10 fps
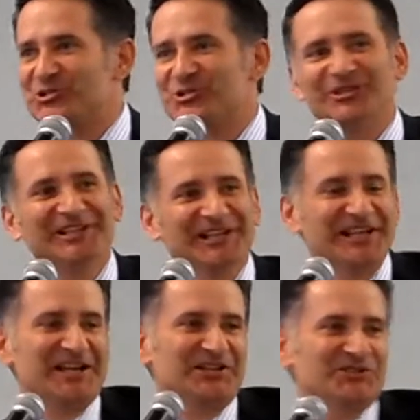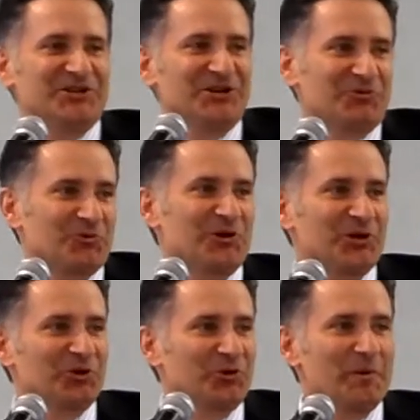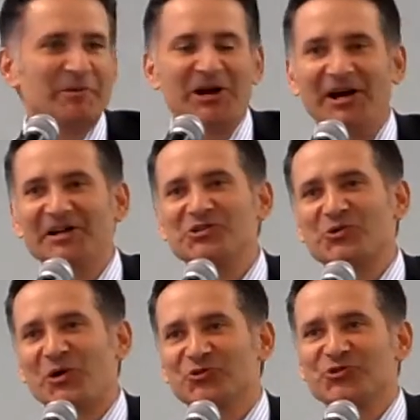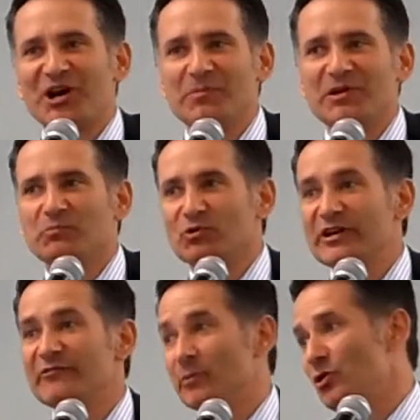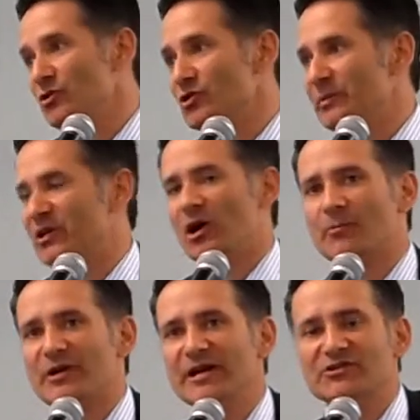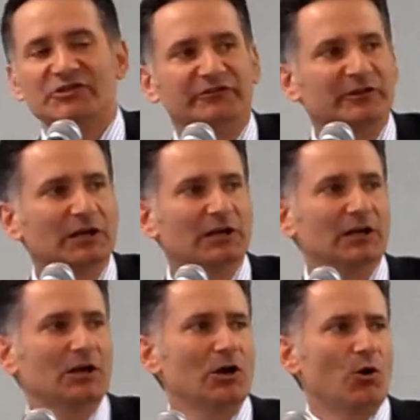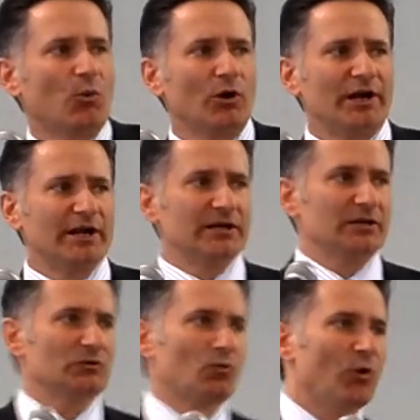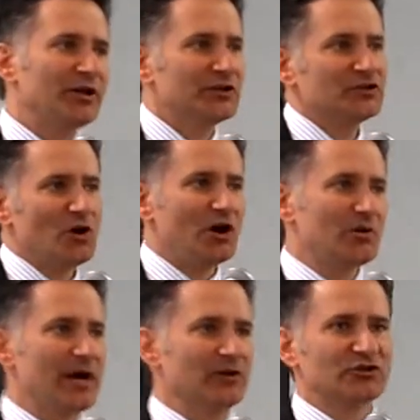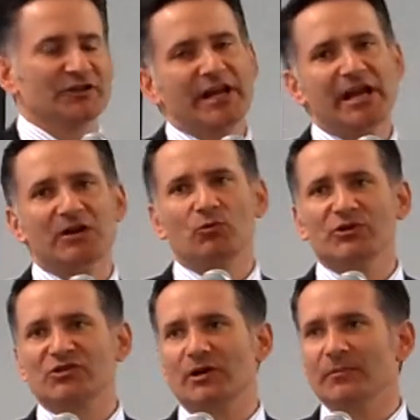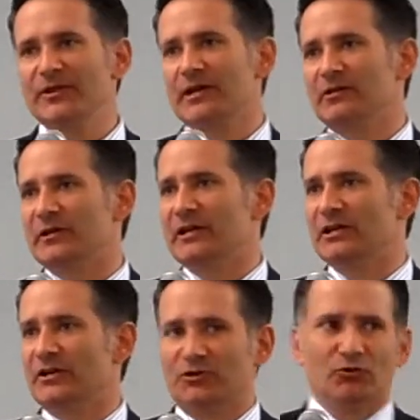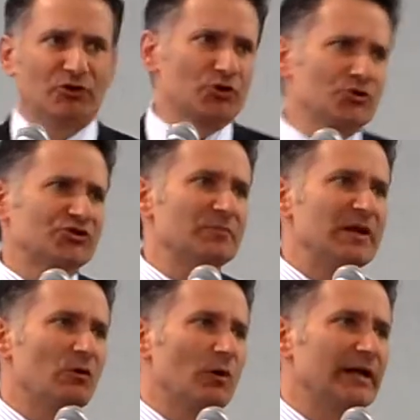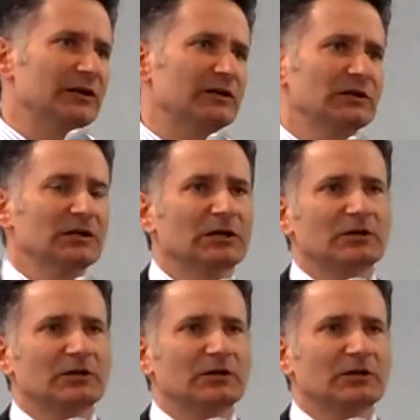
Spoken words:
lunch, and we're running a little bit behind, so I'll try to be brief, but also be comprehensive. What I wanted to talk about today was something that occurs to me when